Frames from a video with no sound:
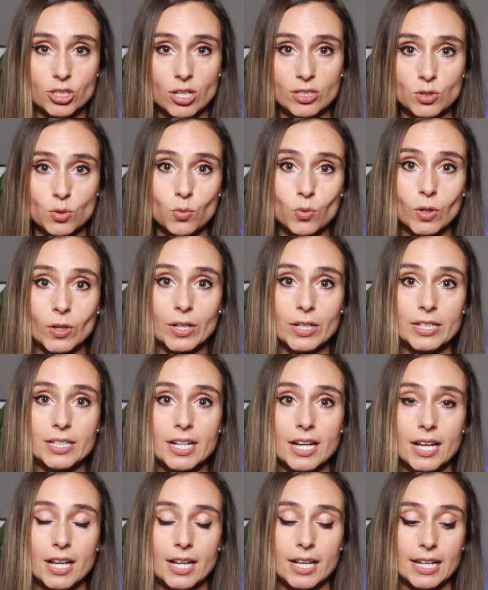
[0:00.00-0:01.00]
John's wort
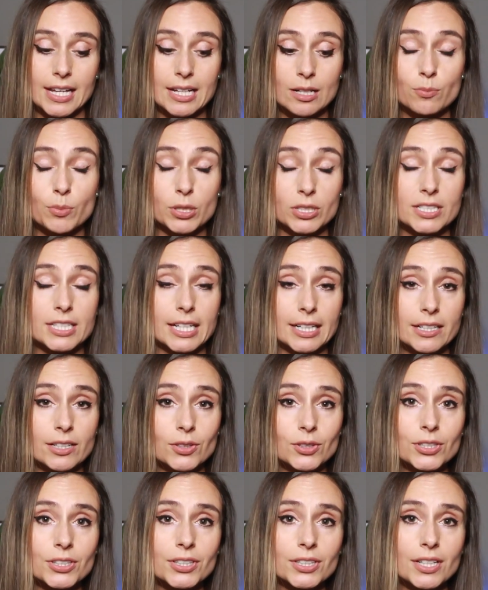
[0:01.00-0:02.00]
in
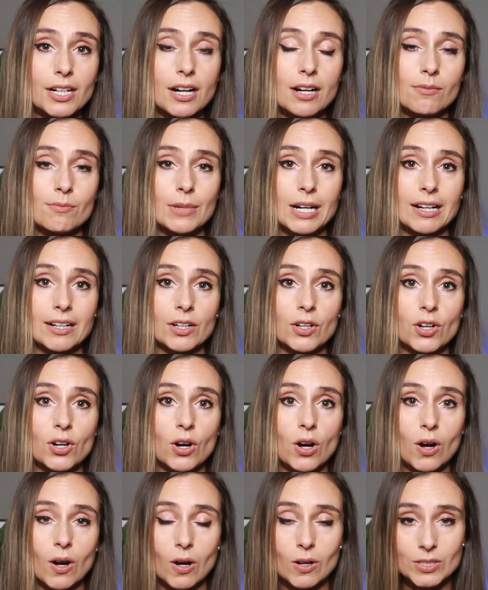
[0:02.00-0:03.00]
particular among
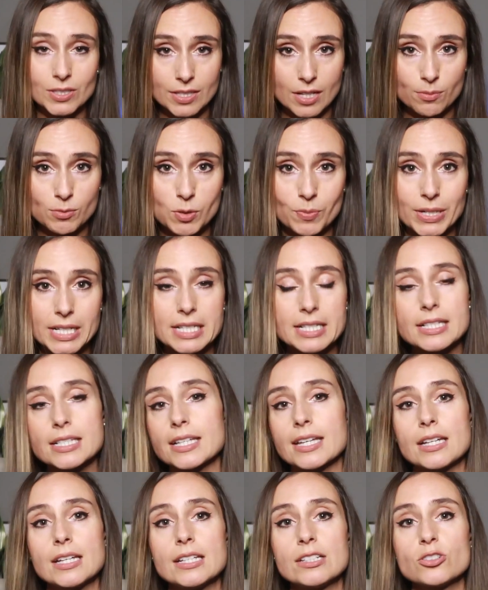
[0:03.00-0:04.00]
all supplements
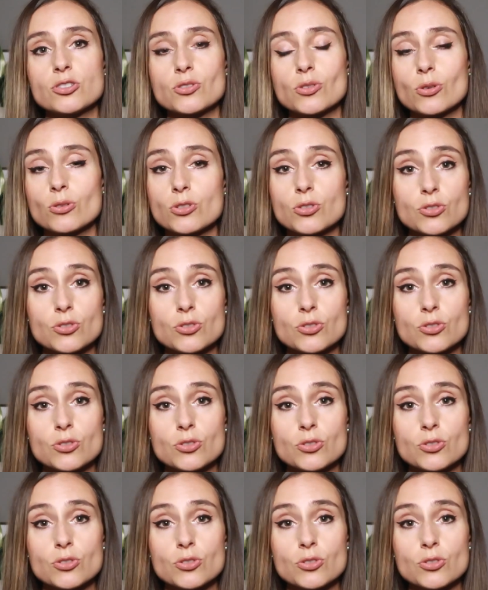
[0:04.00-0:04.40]
can so